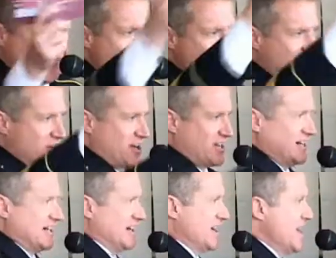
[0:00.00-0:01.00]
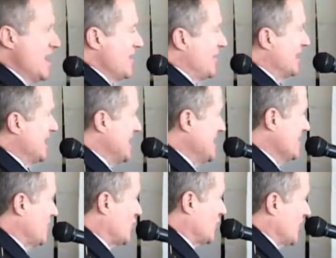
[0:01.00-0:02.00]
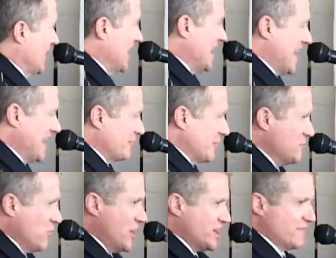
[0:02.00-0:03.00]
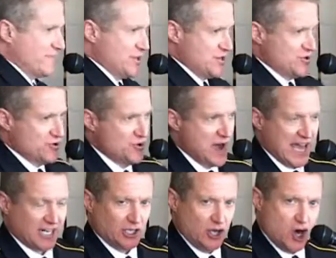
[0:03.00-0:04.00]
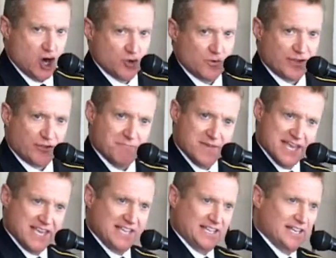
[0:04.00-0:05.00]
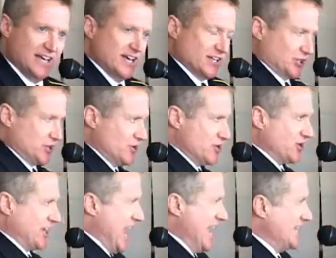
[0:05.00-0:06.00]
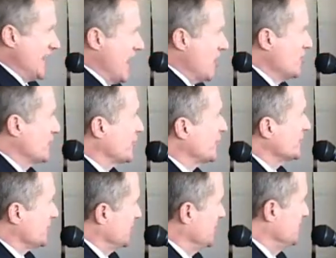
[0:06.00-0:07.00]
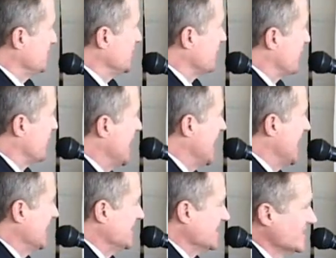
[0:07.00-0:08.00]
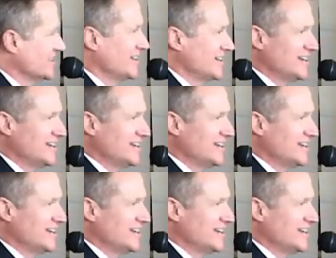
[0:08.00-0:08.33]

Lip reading: of America that each and every one of you, and along with me, took an oath to defend.